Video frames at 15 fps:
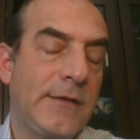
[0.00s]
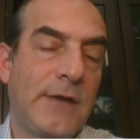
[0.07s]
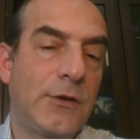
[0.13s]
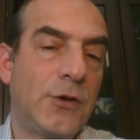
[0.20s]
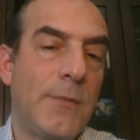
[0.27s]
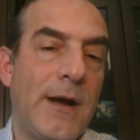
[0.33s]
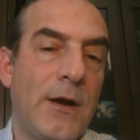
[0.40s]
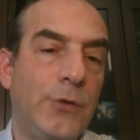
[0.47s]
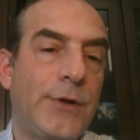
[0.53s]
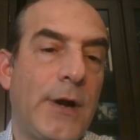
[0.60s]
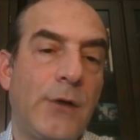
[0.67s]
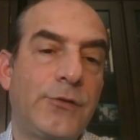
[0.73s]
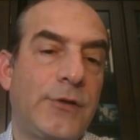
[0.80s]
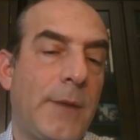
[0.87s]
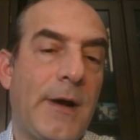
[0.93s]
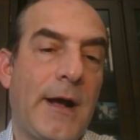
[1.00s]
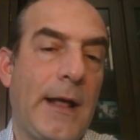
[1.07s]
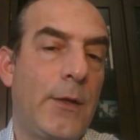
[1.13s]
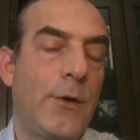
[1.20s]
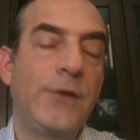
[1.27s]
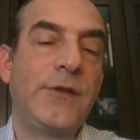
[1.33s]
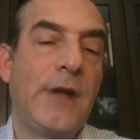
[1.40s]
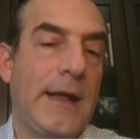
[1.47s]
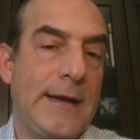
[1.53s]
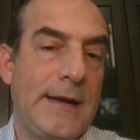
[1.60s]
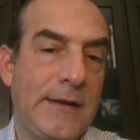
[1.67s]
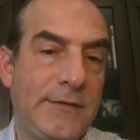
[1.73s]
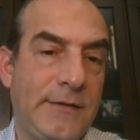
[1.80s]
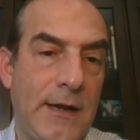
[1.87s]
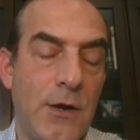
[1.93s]
For example, the confiscation of their
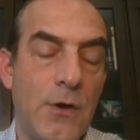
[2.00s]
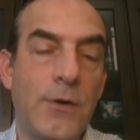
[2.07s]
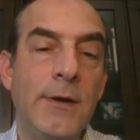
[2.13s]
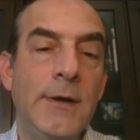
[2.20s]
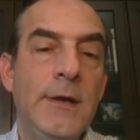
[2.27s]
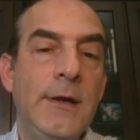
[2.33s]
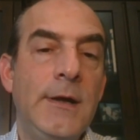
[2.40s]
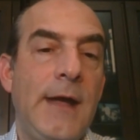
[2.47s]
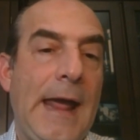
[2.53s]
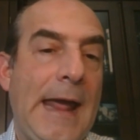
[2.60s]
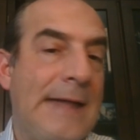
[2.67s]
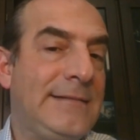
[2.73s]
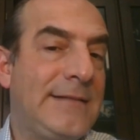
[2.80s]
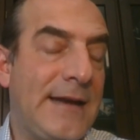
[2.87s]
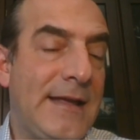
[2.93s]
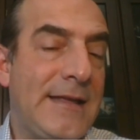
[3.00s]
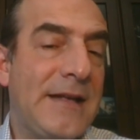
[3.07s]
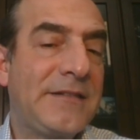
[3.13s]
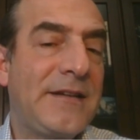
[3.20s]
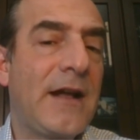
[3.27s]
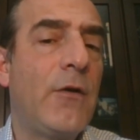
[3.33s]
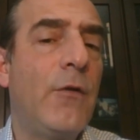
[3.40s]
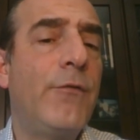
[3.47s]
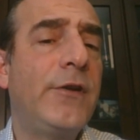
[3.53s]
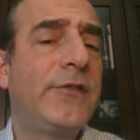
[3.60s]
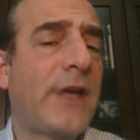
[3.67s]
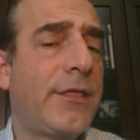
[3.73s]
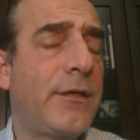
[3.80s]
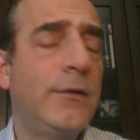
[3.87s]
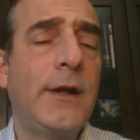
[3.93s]
property, including documents,
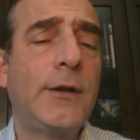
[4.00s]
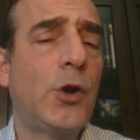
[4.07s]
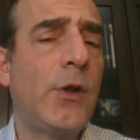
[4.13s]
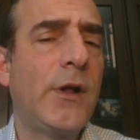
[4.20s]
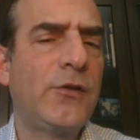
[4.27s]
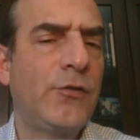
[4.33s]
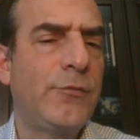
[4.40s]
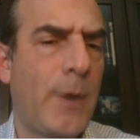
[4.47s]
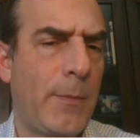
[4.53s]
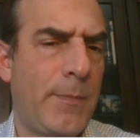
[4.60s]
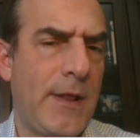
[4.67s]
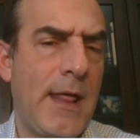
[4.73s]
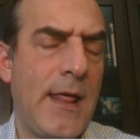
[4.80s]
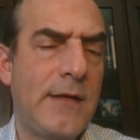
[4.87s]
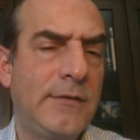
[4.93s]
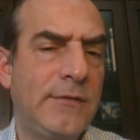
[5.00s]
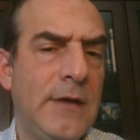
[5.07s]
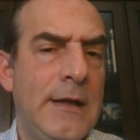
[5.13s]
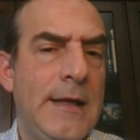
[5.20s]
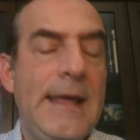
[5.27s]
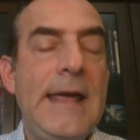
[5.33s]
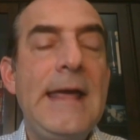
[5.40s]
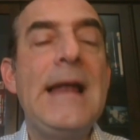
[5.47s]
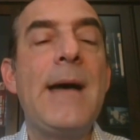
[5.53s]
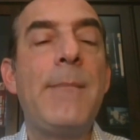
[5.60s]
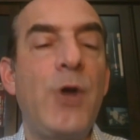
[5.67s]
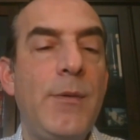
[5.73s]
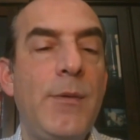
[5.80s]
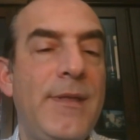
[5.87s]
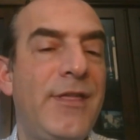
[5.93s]
and a ban on returning to Cuba for eight
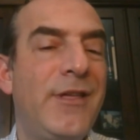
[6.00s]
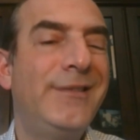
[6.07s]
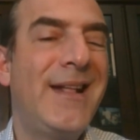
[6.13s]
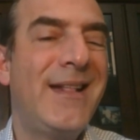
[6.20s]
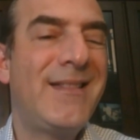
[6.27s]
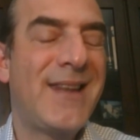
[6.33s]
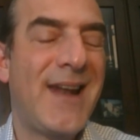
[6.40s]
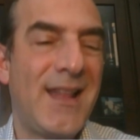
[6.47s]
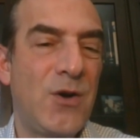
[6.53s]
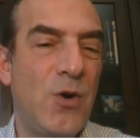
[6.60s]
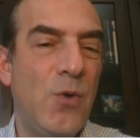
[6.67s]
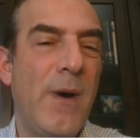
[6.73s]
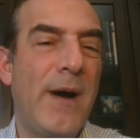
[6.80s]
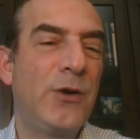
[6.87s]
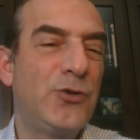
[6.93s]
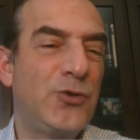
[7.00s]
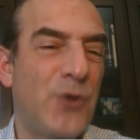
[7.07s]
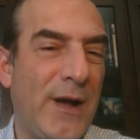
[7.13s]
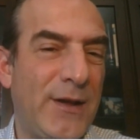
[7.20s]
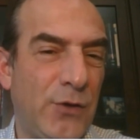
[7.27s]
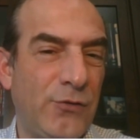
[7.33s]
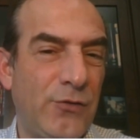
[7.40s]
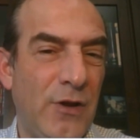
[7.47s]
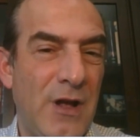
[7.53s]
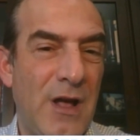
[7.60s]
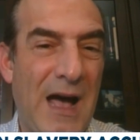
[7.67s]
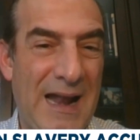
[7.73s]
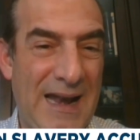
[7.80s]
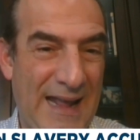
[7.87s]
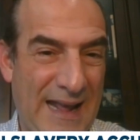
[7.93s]
years, keeping these workers away from their little
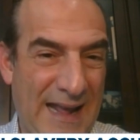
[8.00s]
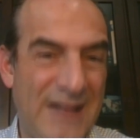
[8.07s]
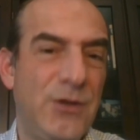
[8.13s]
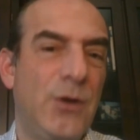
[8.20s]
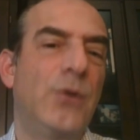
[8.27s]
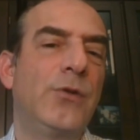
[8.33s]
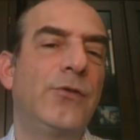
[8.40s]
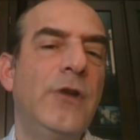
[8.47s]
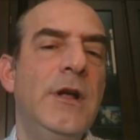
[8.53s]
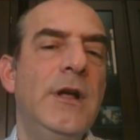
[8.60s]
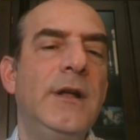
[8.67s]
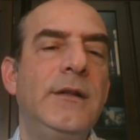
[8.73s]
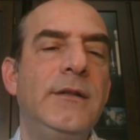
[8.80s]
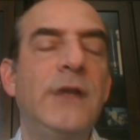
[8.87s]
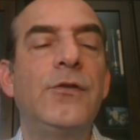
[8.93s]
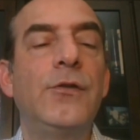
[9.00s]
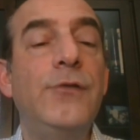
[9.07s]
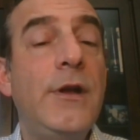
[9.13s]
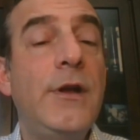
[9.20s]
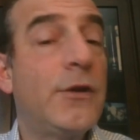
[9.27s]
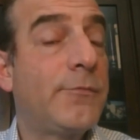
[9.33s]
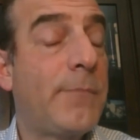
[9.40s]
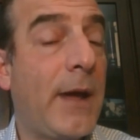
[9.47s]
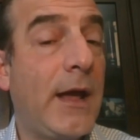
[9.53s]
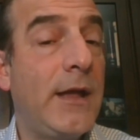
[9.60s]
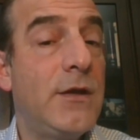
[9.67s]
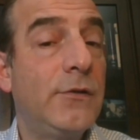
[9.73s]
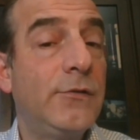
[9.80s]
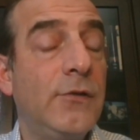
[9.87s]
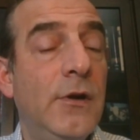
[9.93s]
children if they abandon their jobs or
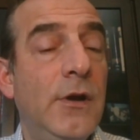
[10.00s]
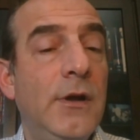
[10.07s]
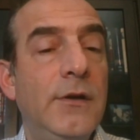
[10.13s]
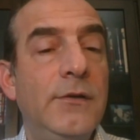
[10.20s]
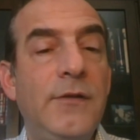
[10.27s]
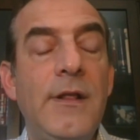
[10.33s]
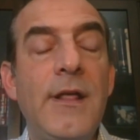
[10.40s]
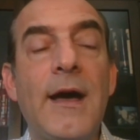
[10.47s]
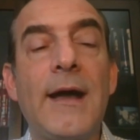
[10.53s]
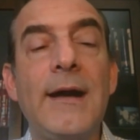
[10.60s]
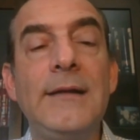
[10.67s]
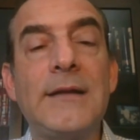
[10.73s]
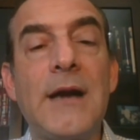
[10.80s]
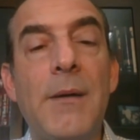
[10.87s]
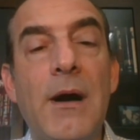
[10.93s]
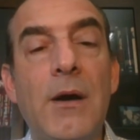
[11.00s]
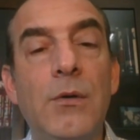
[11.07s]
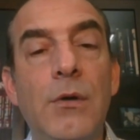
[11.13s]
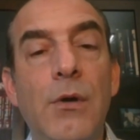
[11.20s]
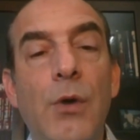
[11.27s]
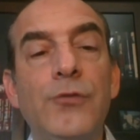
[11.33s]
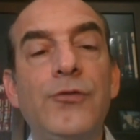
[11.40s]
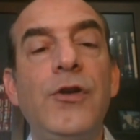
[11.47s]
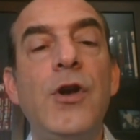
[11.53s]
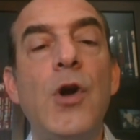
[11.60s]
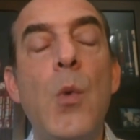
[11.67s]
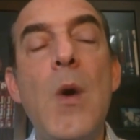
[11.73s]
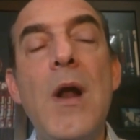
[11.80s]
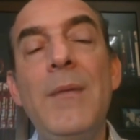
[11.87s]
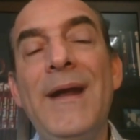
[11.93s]
fail to return to Cuba at the end of their
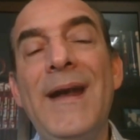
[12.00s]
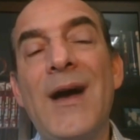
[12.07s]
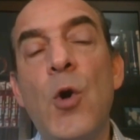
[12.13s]
contracts.